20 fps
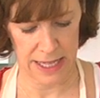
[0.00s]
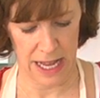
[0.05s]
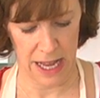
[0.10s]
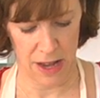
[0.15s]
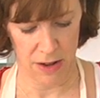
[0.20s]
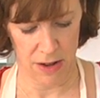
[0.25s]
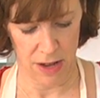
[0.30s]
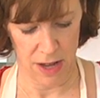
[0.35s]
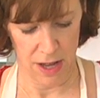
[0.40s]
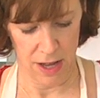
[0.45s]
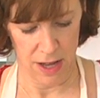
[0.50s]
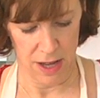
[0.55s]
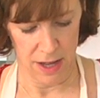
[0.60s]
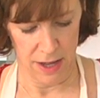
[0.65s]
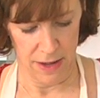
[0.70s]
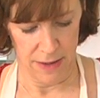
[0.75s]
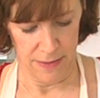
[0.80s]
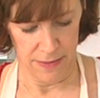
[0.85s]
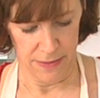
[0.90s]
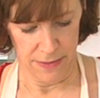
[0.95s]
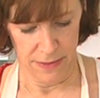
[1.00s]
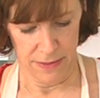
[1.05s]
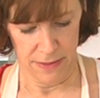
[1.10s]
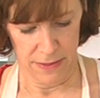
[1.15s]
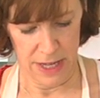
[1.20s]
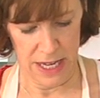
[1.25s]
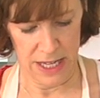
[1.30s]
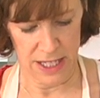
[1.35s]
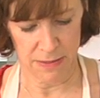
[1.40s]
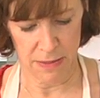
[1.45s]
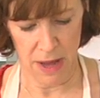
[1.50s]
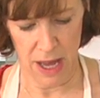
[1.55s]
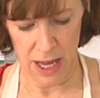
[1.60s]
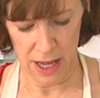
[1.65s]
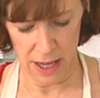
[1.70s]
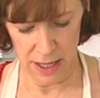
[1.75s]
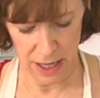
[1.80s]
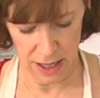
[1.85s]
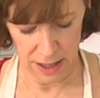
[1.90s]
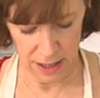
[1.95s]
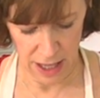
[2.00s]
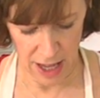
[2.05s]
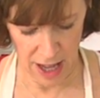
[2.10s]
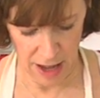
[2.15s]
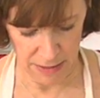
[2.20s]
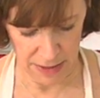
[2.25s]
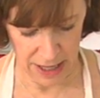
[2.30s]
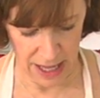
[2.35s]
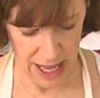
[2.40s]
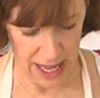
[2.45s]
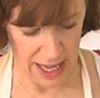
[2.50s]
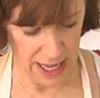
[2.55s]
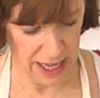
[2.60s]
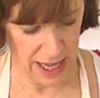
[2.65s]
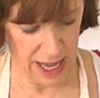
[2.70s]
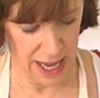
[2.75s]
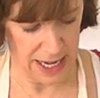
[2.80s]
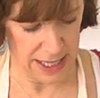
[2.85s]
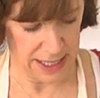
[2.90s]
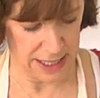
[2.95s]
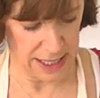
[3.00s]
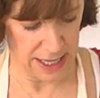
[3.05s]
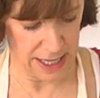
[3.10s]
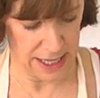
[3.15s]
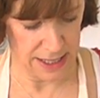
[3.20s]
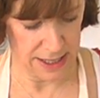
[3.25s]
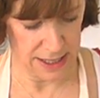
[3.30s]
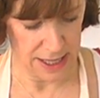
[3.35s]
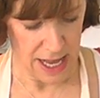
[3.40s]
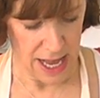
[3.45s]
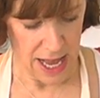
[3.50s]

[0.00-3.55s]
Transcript: Now there's my little cupcake cases,